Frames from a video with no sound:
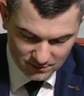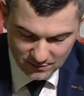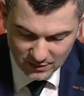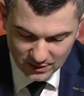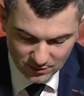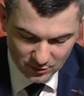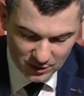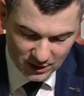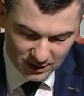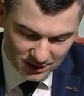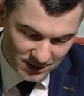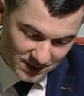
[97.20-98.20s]
But on the
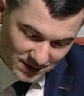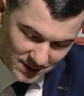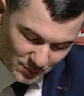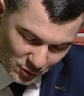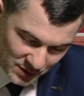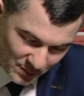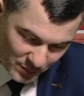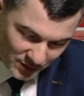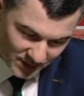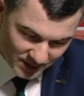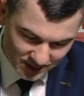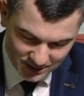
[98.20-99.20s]
end, the most
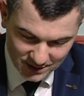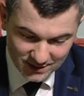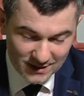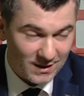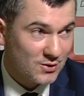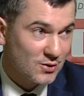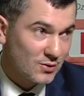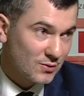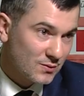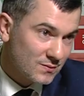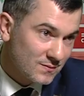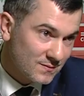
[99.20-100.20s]
important is result. So,
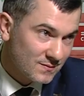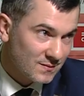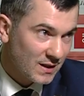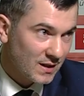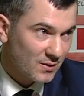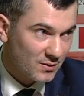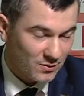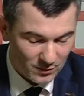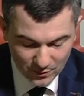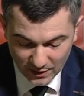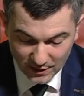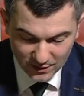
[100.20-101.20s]
yeah,
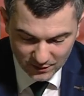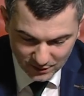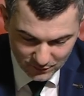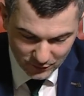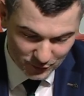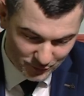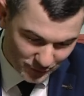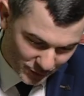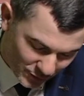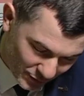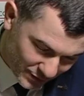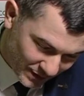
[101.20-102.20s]
we play
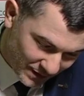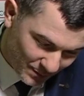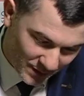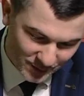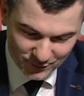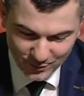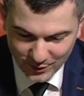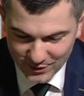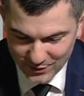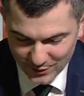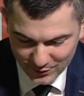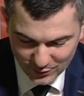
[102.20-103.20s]
for total amount of
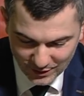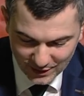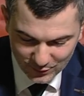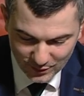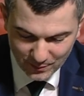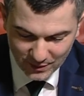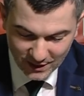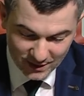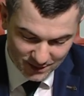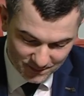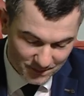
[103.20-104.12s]
points, not to cut one player.